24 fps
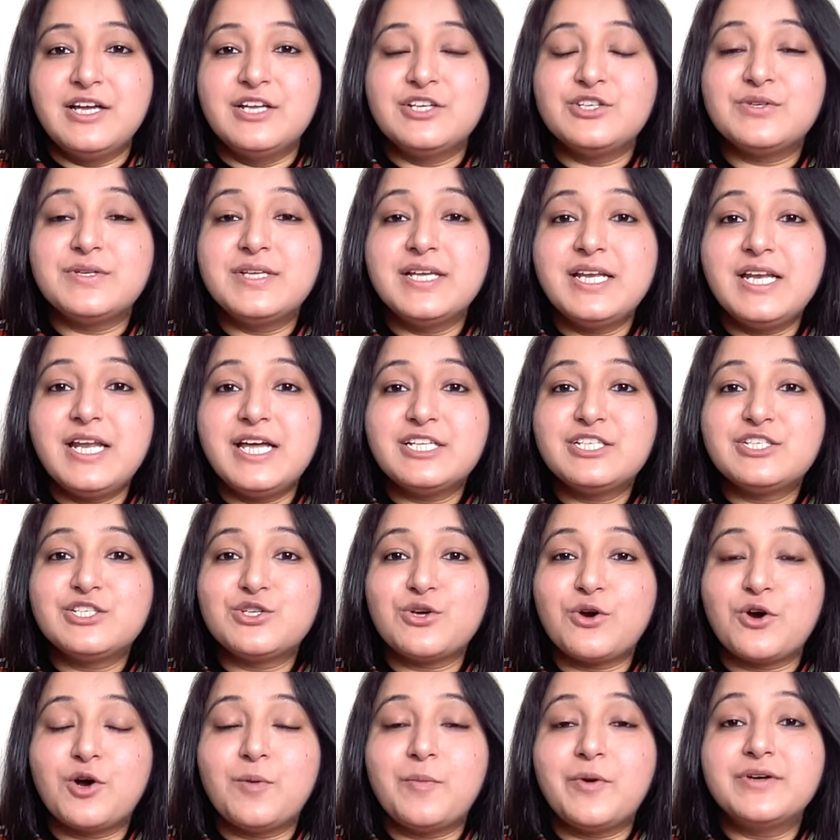Today let's
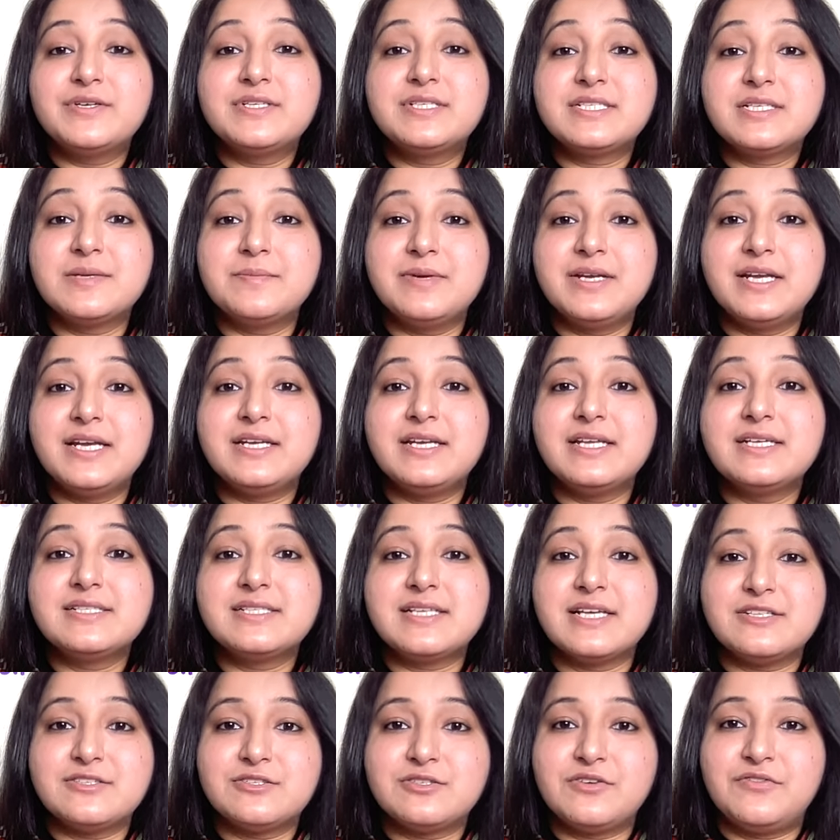talk about stimulating
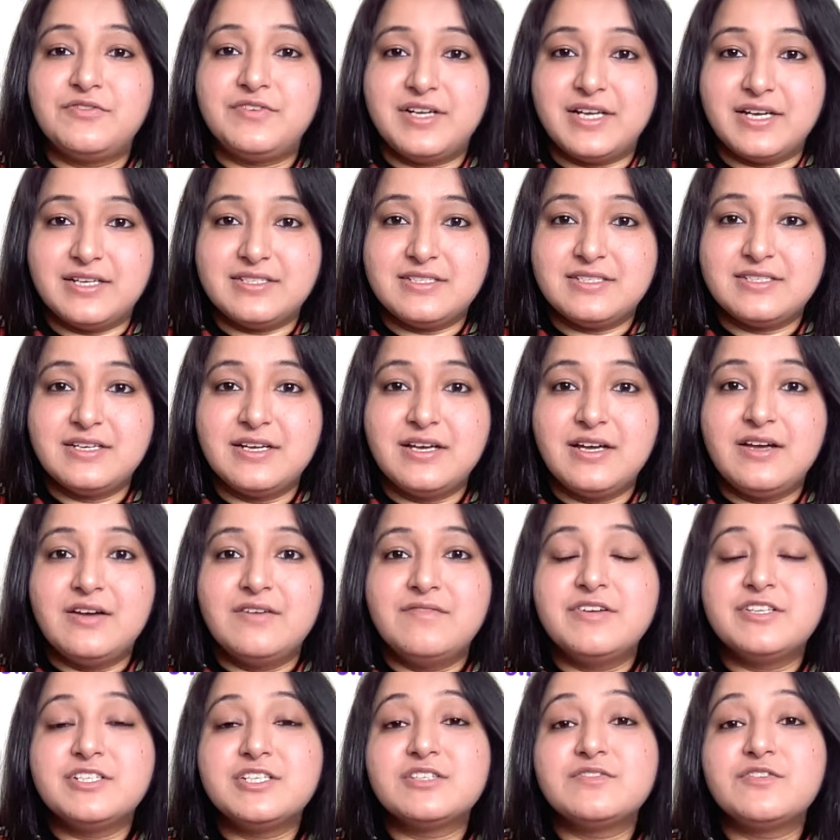sense of touch,
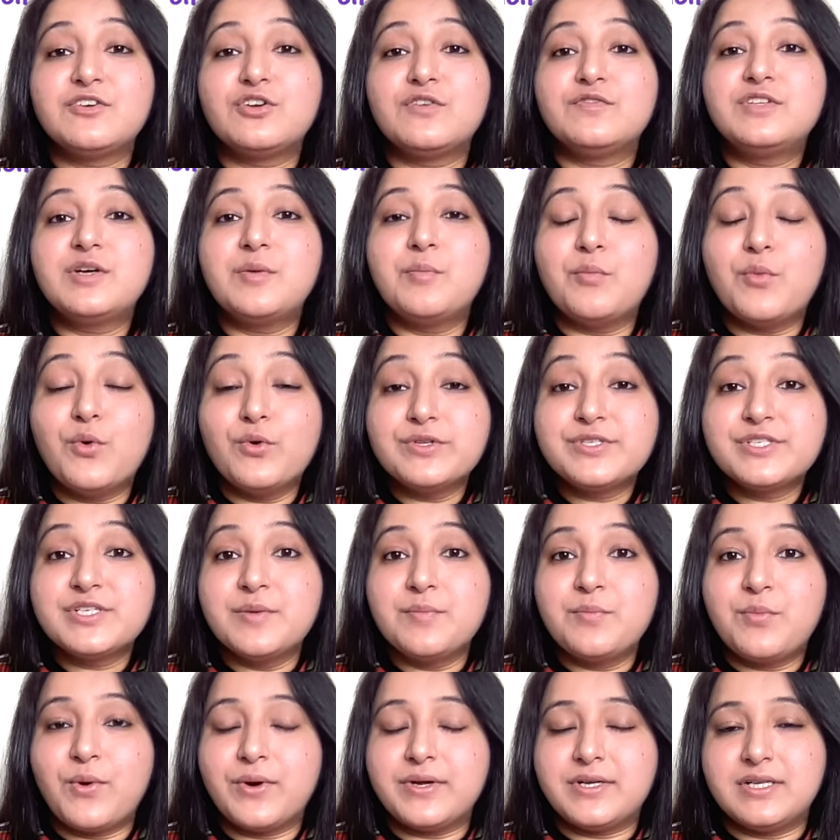which is one of the most
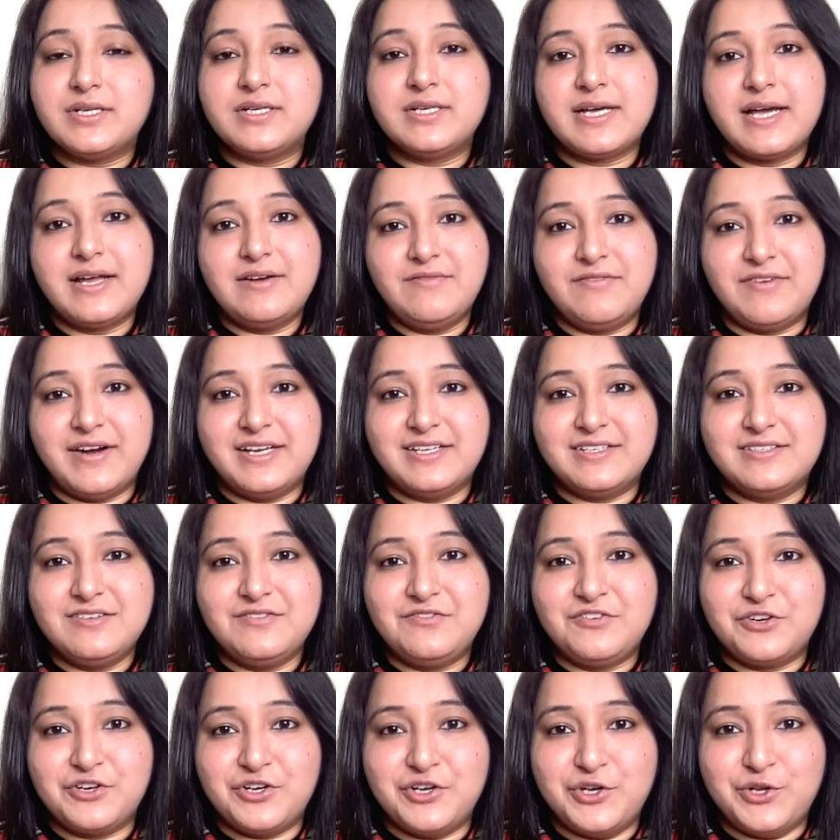important and vital
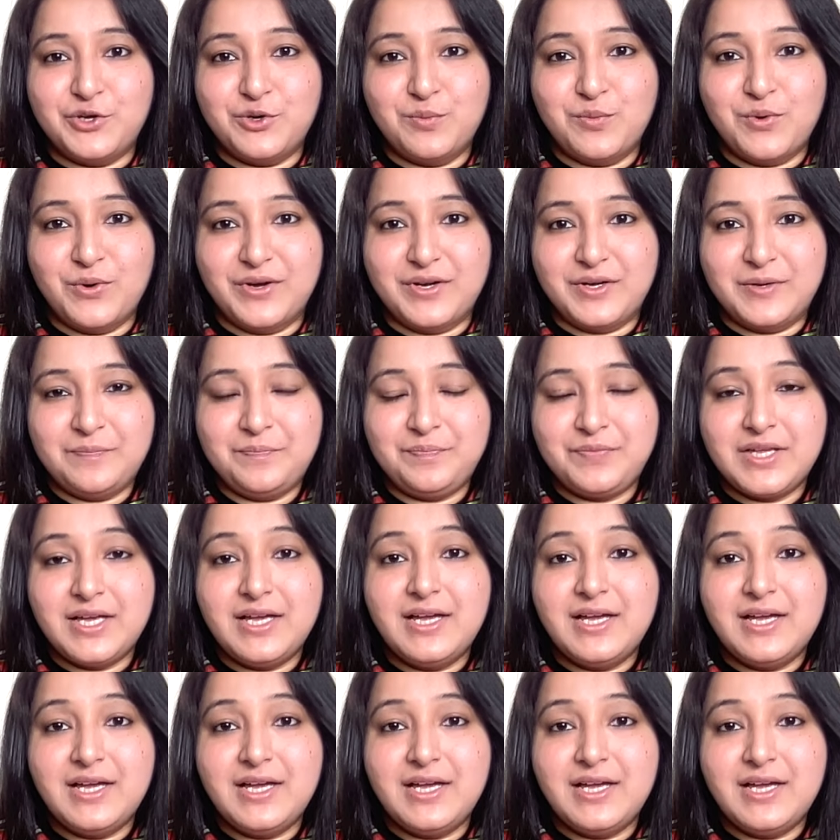for a newborn.